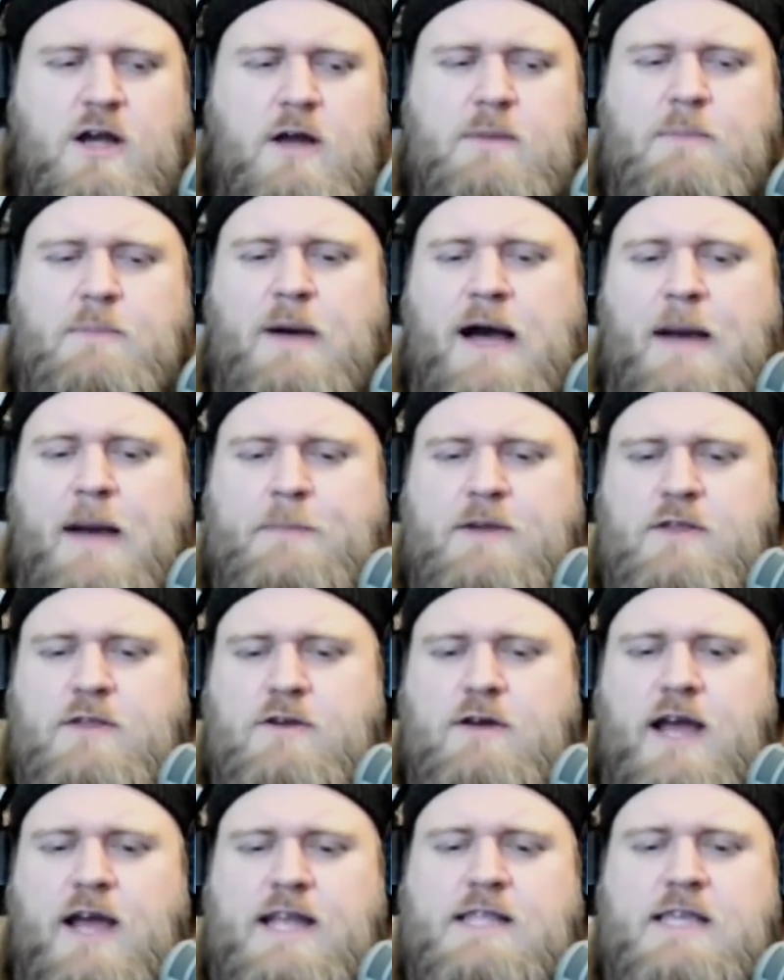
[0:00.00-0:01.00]

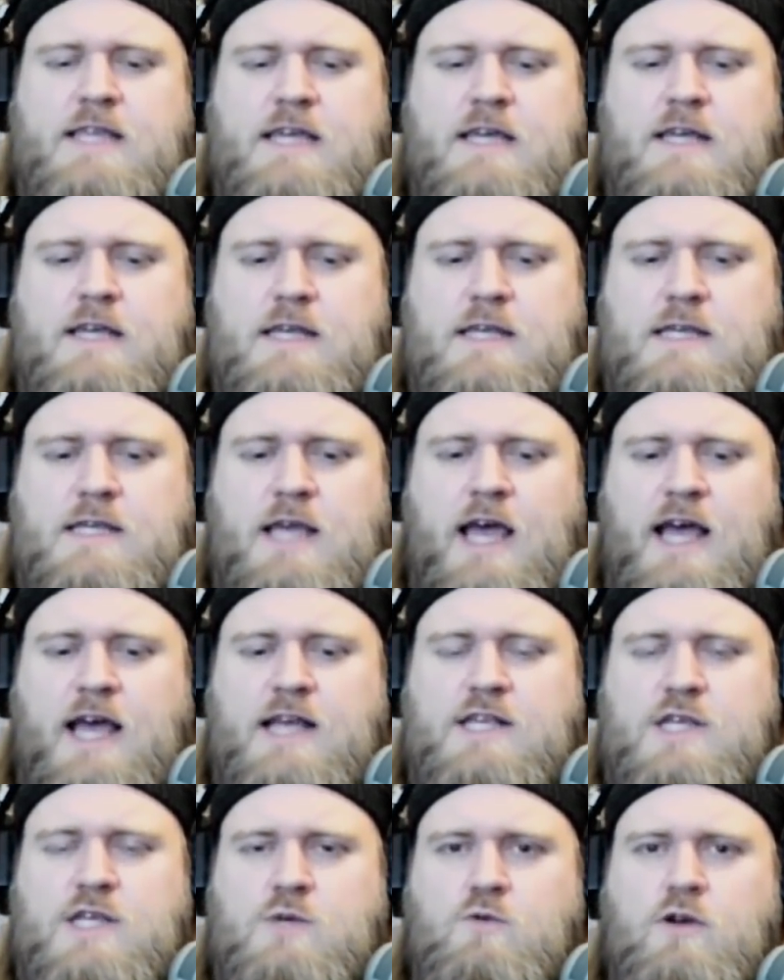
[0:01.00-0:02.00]
unpopular ideas
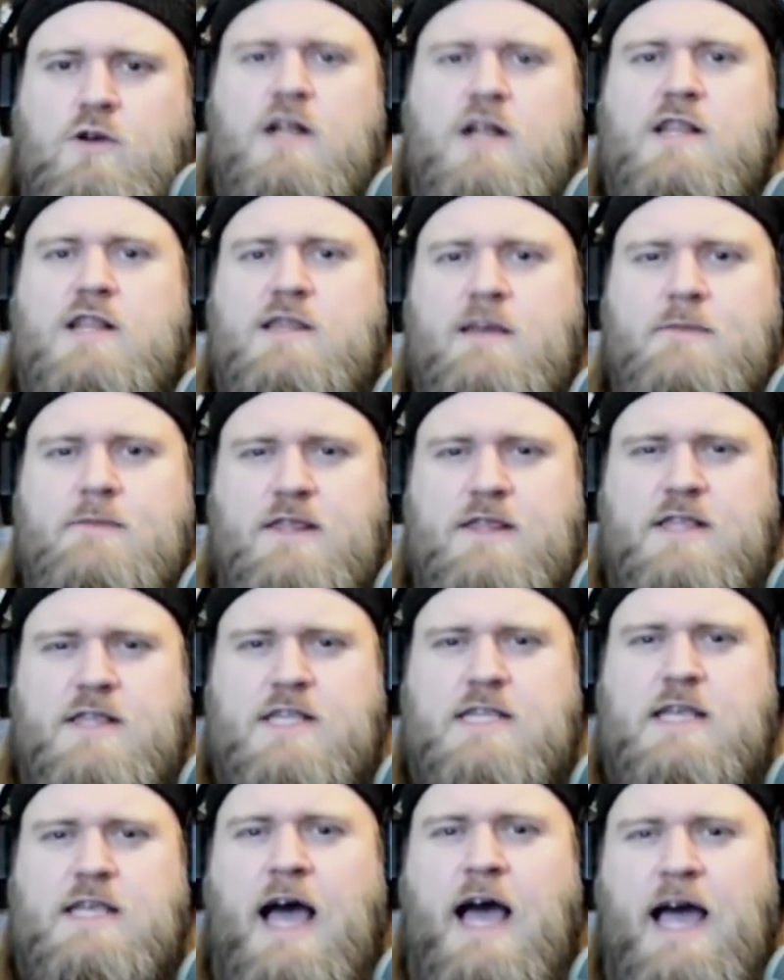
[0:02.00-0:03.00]
as we're going to limit the
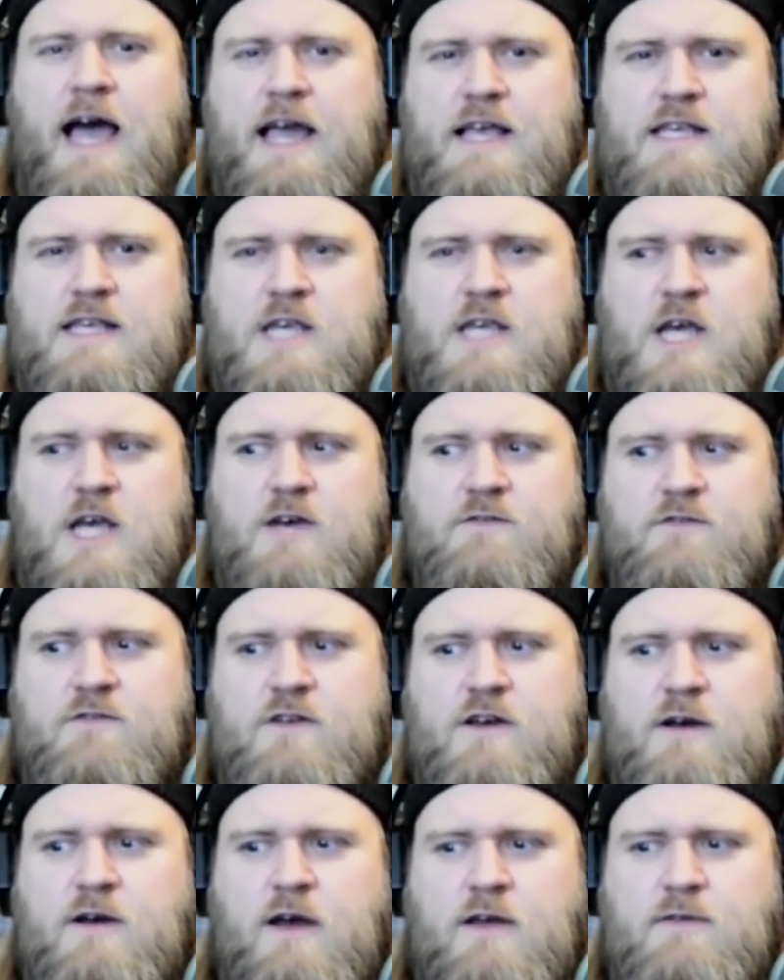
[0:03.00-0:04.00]
size of a,
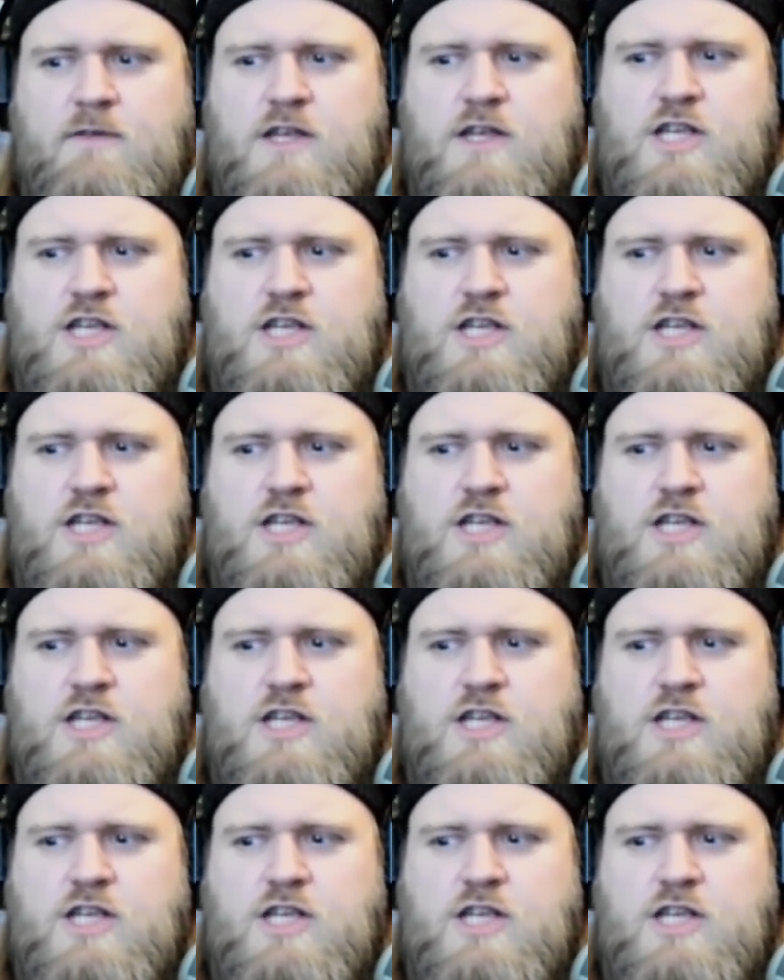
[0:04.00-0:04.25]
uh,